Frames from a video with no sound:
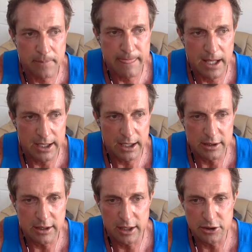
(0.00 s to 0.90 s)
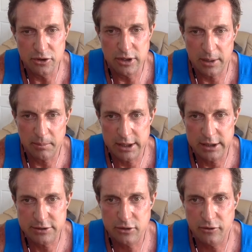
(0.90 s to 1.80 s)
and I I do that by
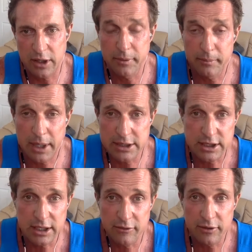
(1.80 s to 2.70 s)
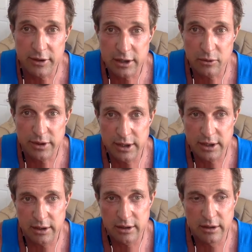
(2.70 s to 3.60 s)
sort of optimizing everything within